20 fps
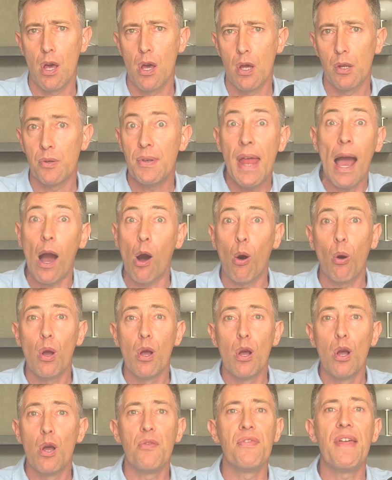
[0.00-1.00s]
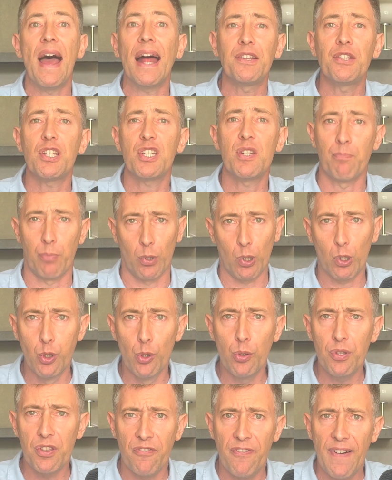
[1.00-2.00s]
Now, that doesn't
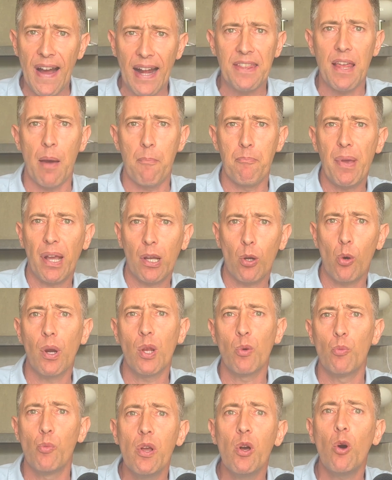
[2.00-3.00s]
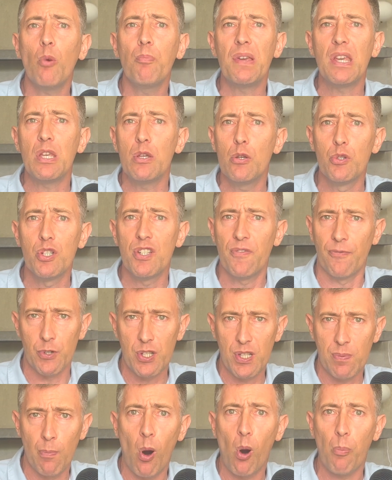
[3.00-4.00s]
preclude the fact that Bitcoin will be used for
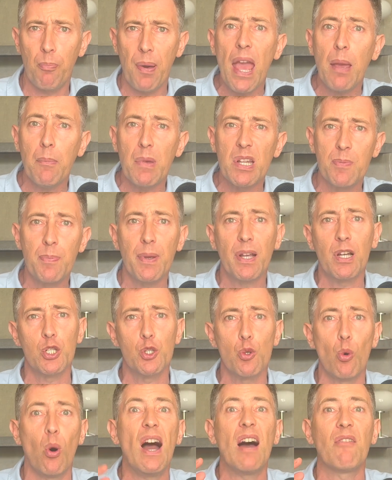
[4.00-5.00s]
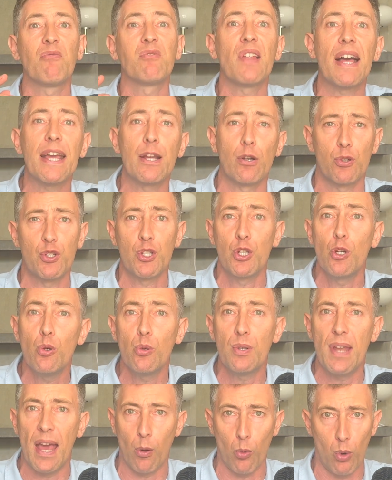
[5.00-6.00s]
small payments because you will have layer 2
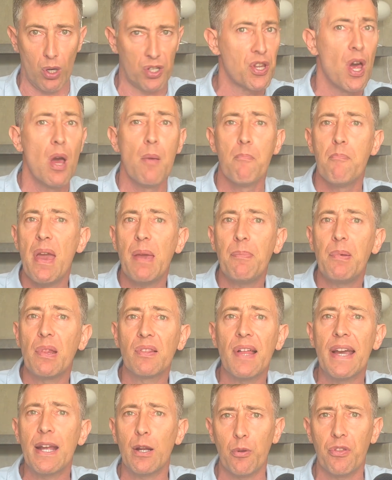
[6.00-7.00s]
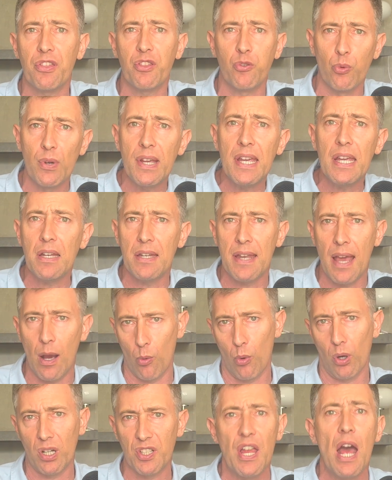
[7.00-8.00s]
networks, maybe layer 3
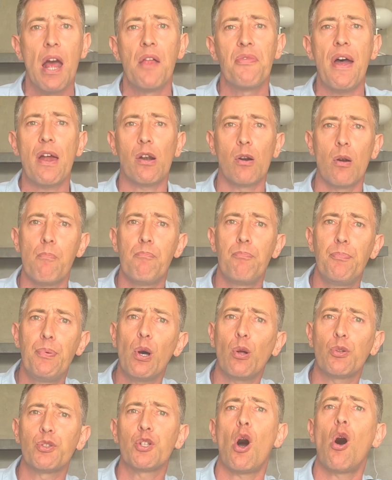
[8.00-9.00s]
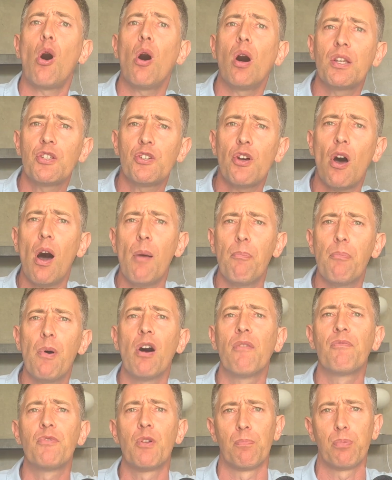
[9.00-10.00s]
networks that are built on top
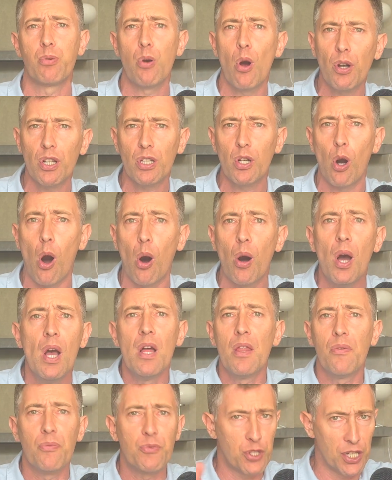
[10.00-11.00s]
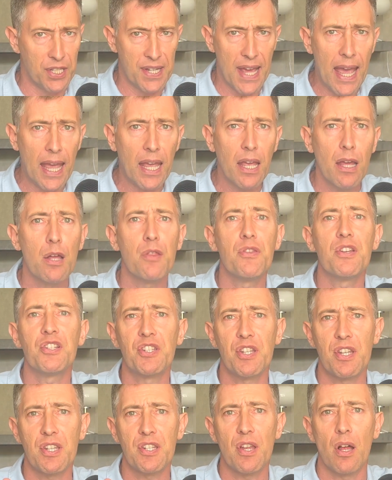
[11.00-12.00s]
of the protocol. Today, this
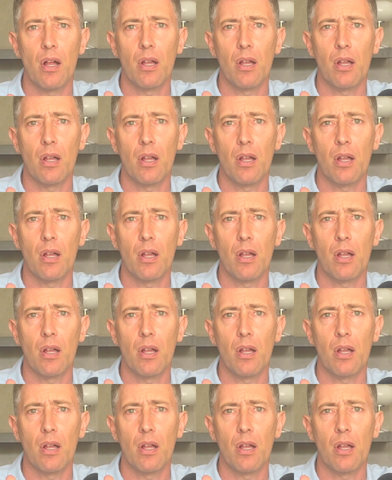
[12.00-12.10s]
is